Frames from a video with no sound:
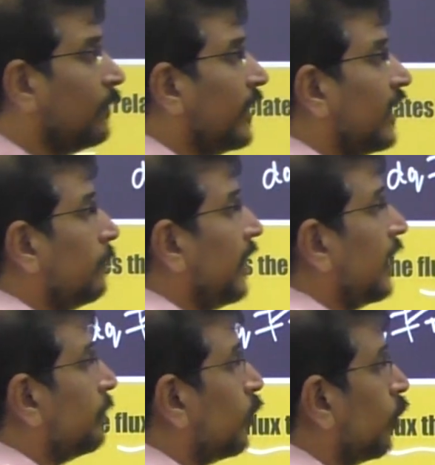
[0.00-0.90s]
divided by
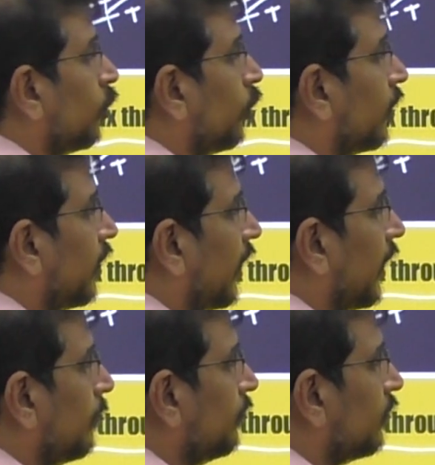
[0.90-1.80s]
epsilon naught
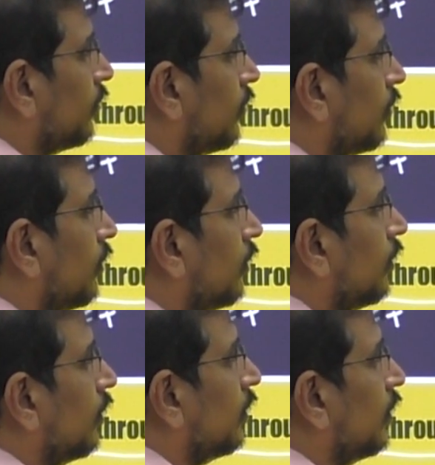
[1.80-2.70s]
times
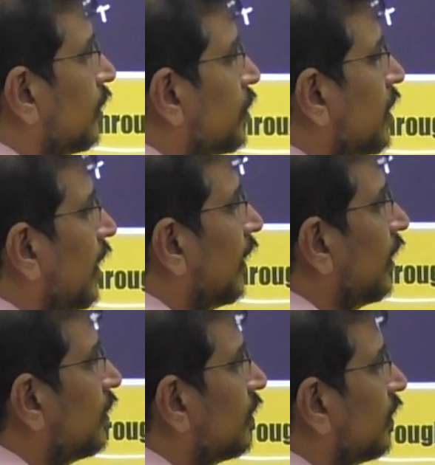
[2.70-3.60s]
the
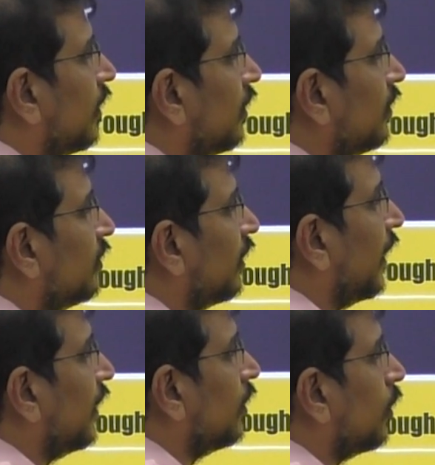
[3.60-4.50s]
charge that is
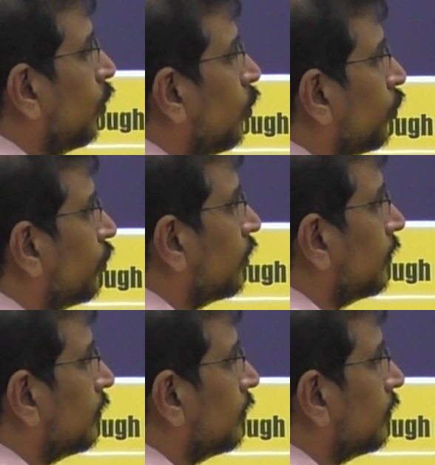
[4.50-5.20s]
enclosed.